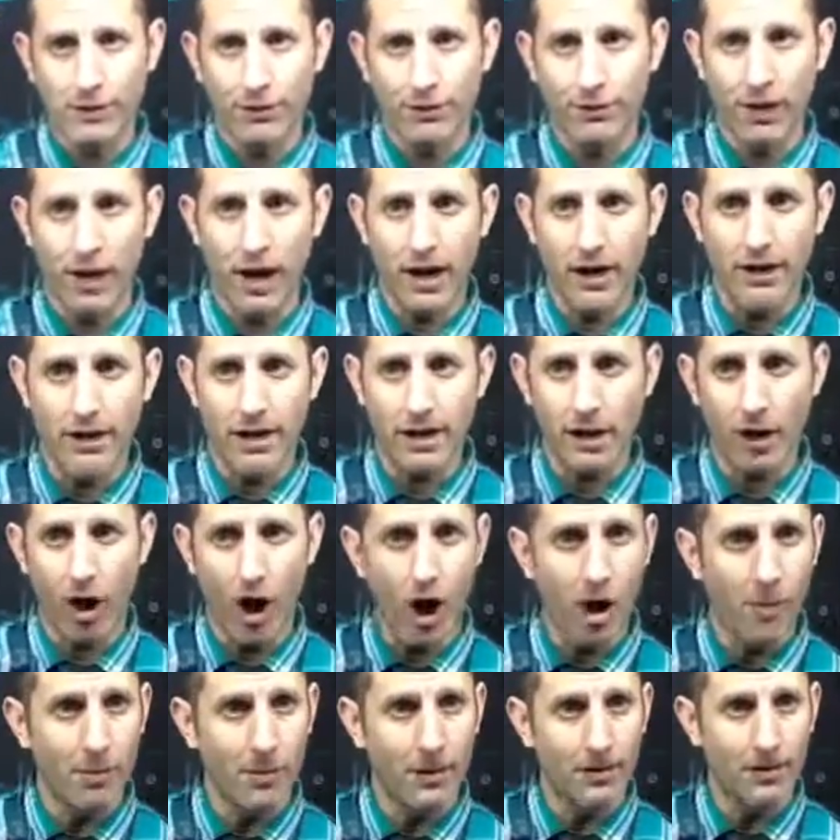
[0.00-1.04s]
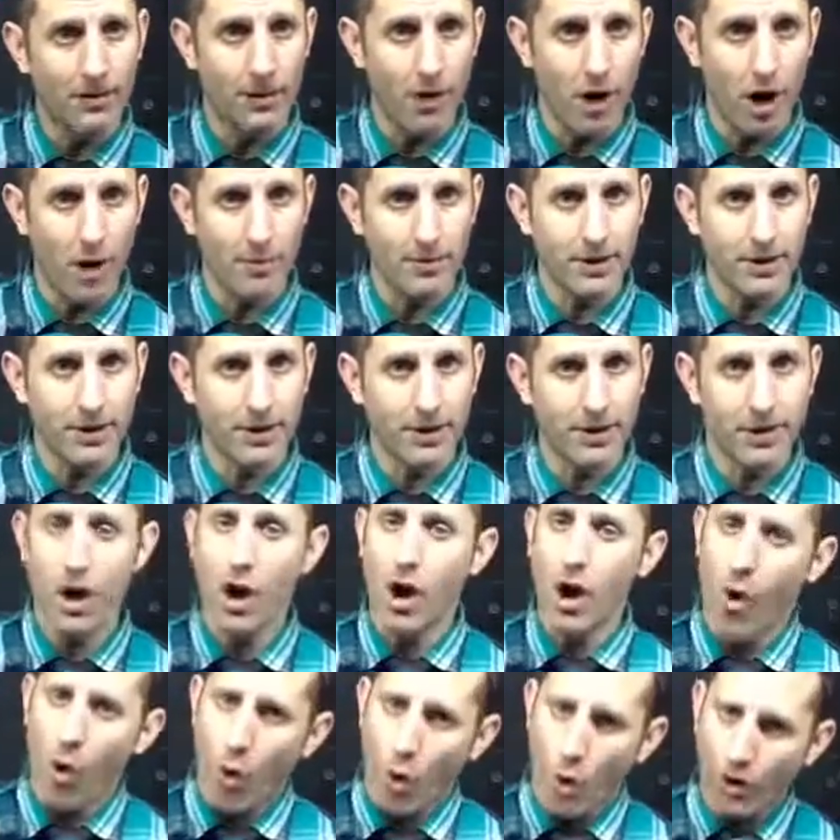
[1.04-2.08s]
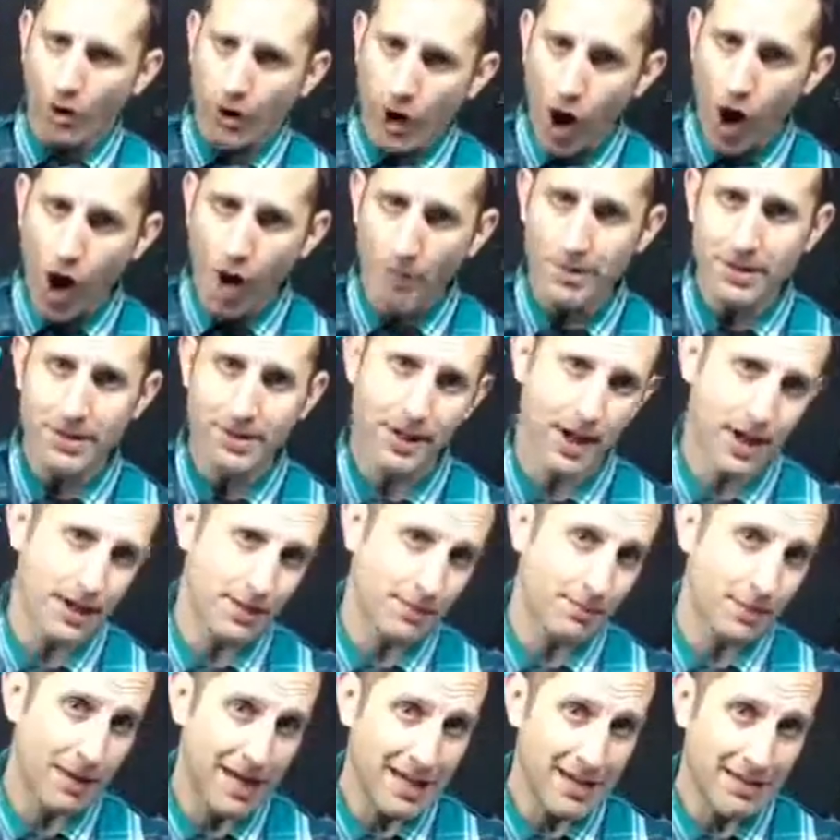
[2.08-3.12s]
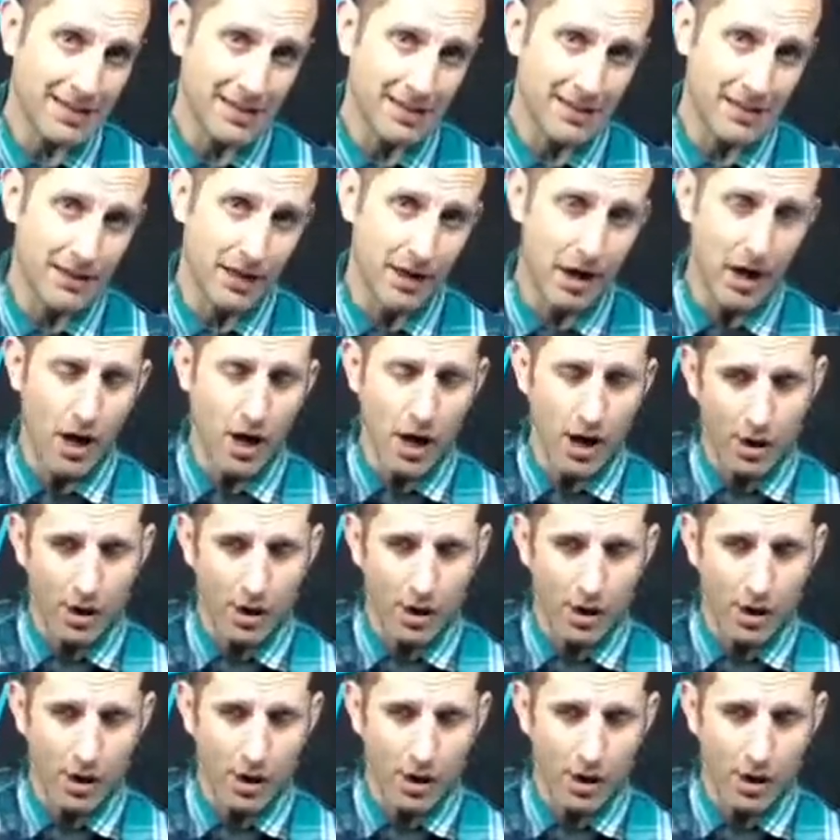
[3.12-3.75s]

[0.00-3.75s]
to find a common denominator or common size pieces